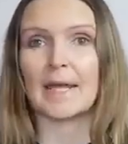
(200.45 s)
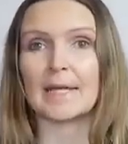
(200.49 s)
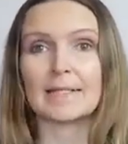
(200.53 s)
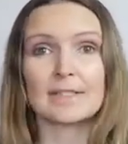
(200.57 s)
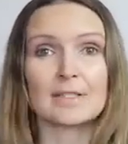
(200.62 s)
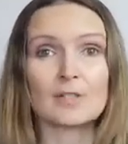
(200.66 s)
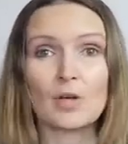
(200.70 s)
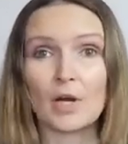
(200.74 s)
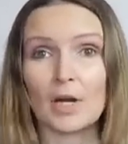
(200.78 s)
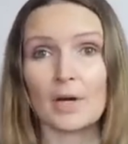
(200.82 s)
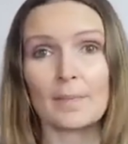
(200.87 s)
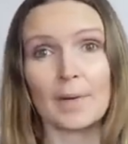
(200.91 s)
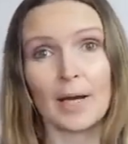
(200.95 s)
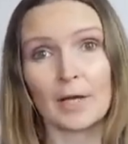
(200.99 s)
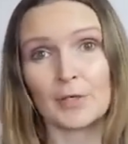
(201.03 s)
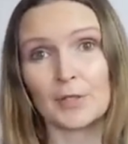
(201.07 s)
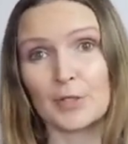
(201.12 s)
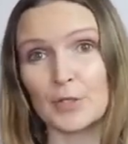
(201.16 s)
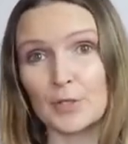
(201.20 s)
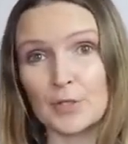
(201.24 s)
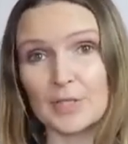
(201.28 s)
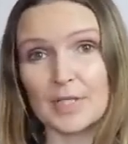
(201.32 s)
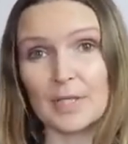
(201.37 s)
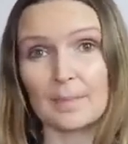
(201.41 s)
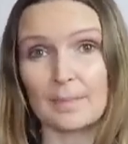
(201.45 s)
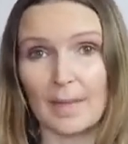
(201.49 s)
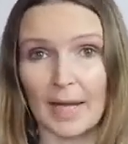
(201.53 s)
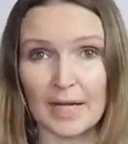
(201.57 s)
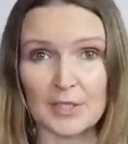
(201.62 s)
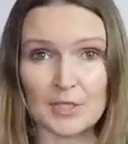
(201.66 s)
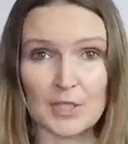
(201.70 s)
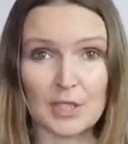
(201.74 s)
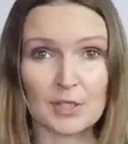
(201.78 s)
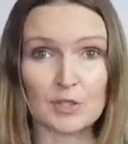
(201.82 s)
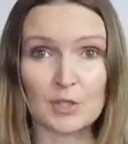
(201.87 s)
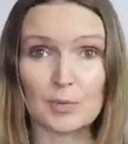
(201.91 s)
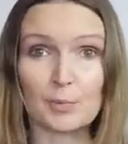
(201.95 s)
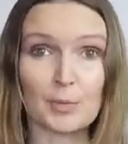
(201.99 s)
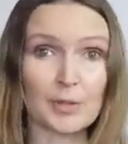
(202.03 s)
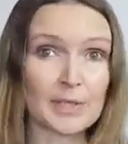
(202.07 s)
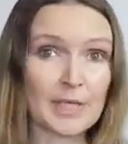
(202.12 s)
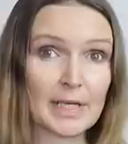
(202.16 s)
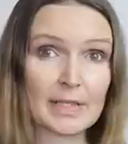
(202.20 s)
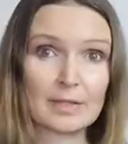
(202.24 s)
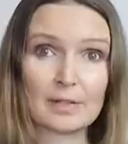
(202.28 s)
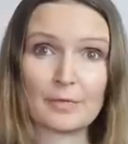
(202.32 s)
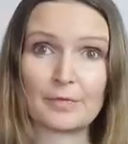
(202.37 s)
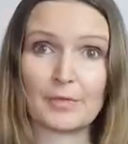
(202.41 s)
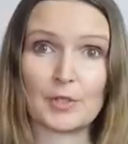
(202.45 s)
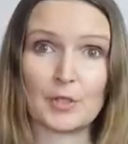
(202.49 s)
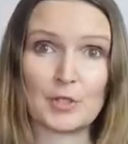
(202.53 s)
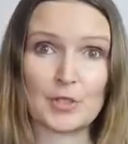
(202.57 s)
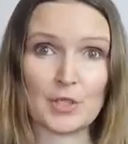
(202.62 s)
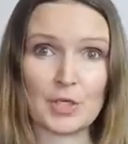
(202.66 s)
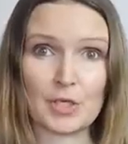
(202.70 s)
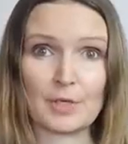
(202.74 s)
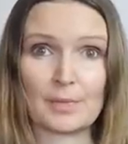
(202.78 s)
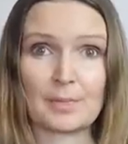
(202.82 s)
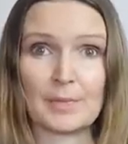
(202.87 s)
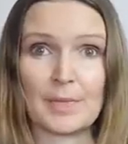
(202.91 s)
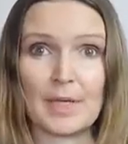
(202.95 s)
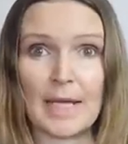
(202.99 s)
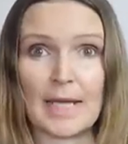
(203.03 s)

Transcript: It's not about using magic to predict the future.